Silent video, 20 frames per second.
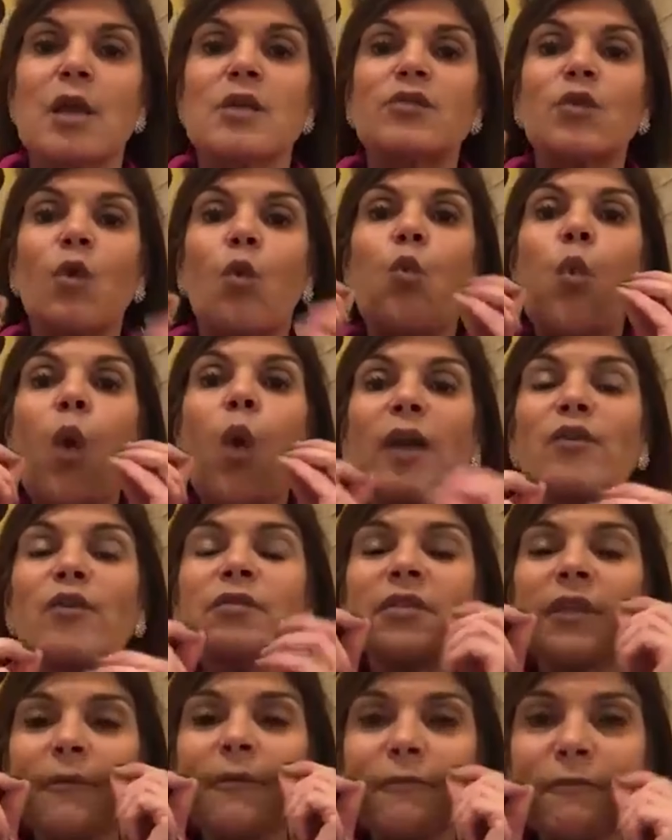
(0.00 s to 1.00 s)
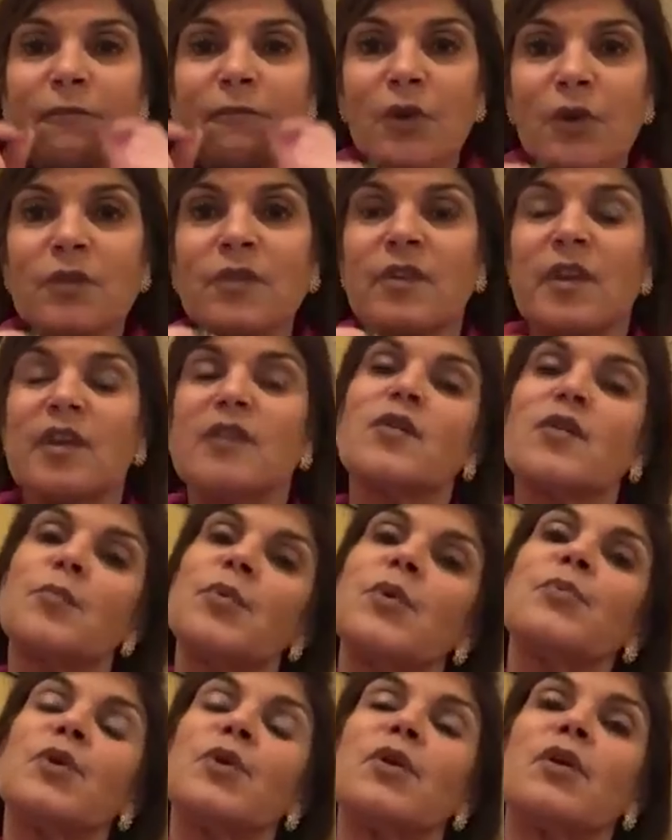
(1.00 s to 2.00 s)
So one of the first things that
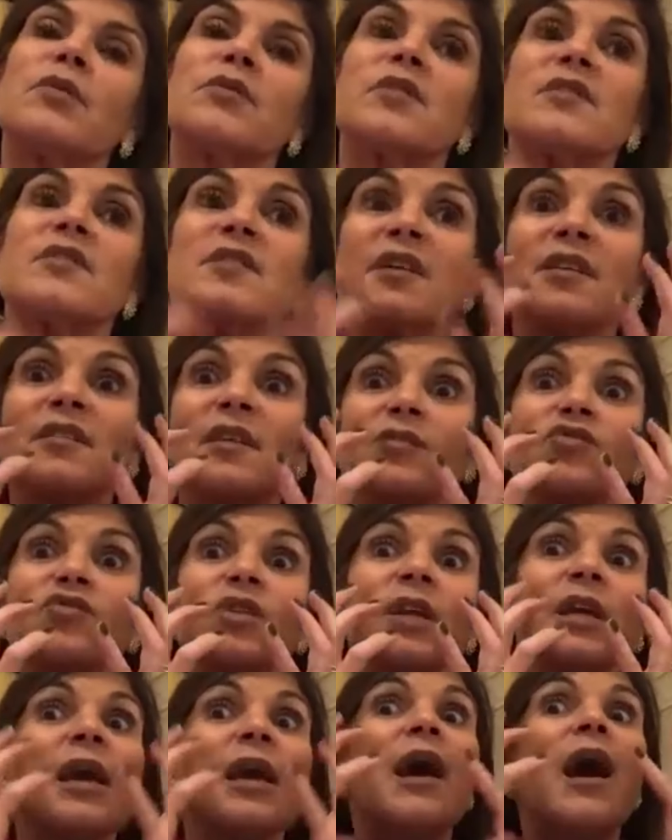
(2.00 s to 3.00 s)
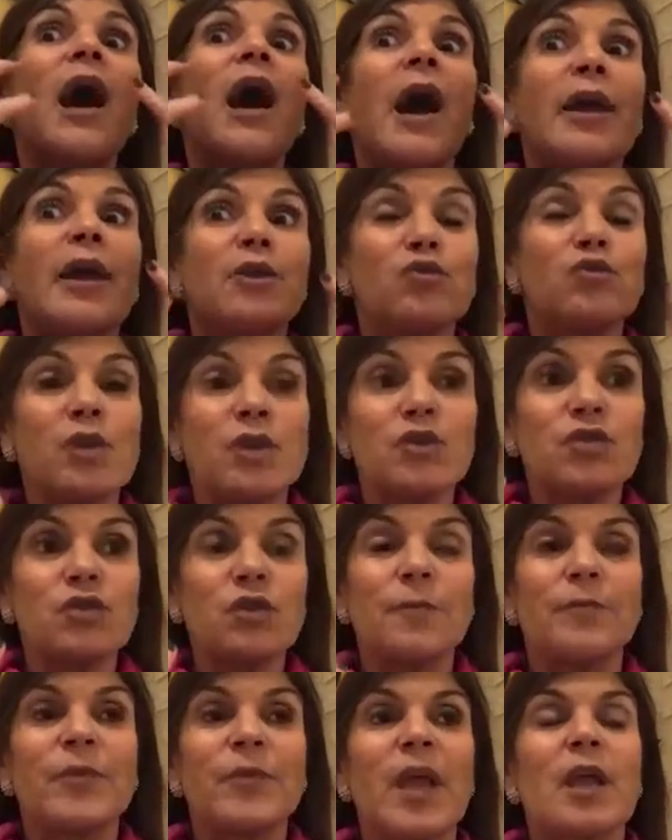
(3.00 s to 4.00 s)
people notice is actually
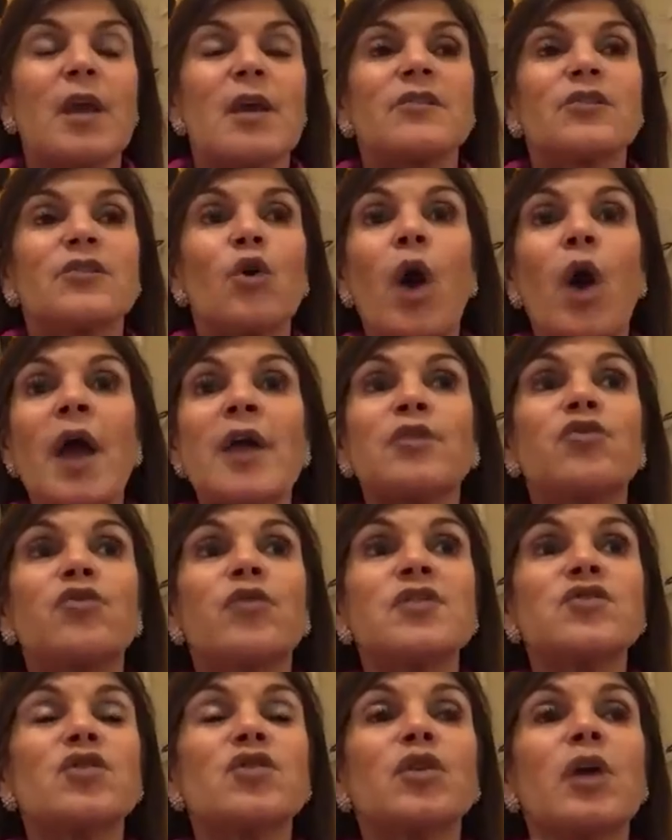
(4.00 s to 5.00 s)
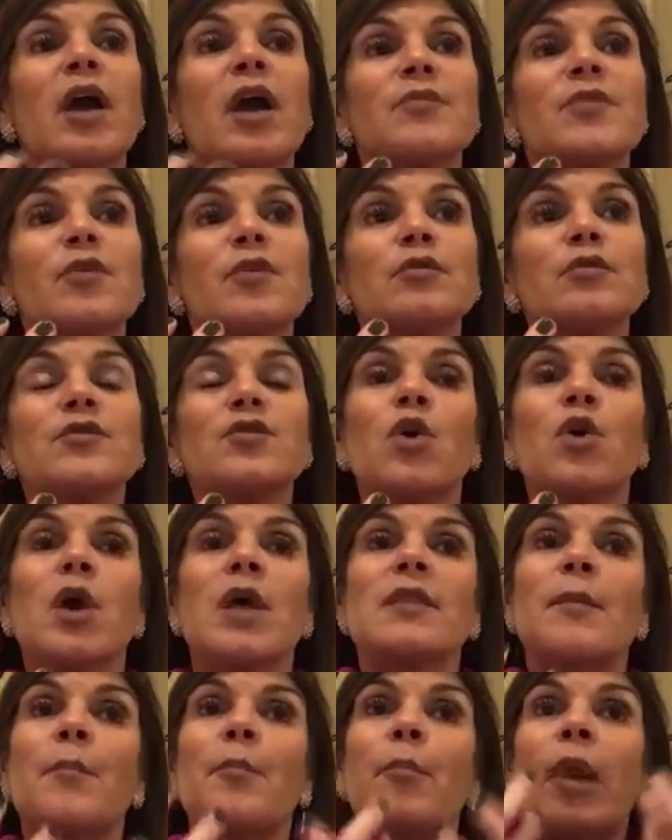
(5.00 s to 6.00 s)
hydration. So hydration comes also
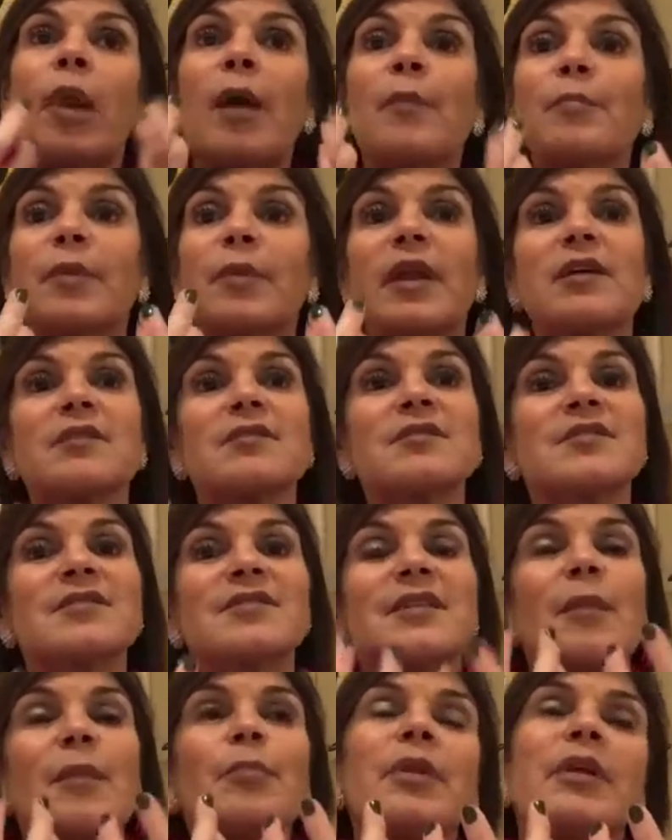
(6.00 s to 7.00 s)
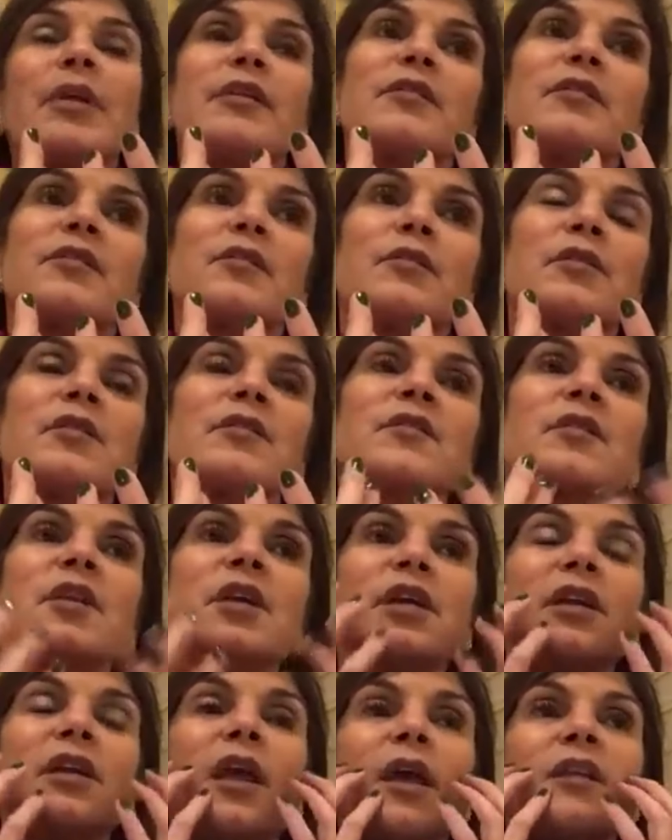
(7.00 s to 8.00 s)
the plumpness, suppleness of the
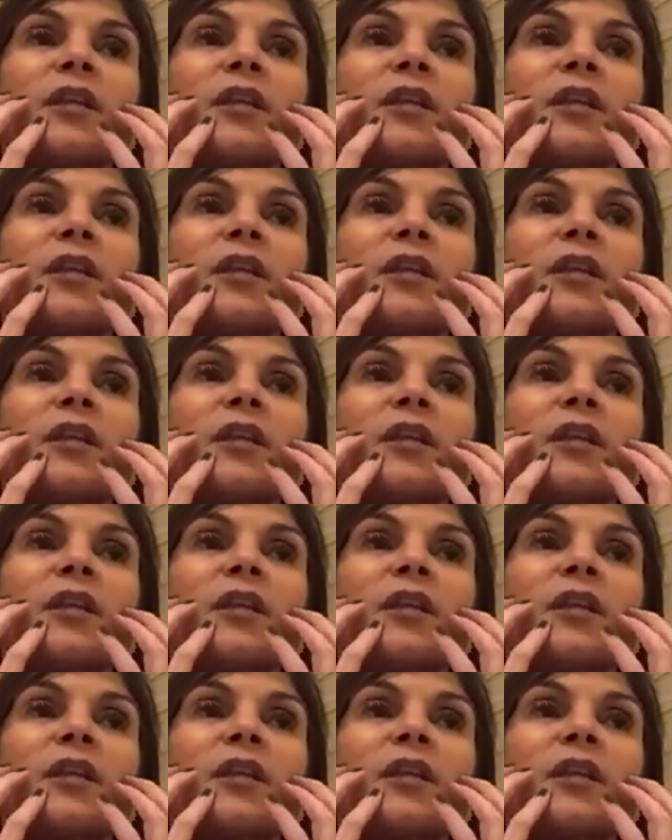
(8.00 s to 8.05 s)
skin,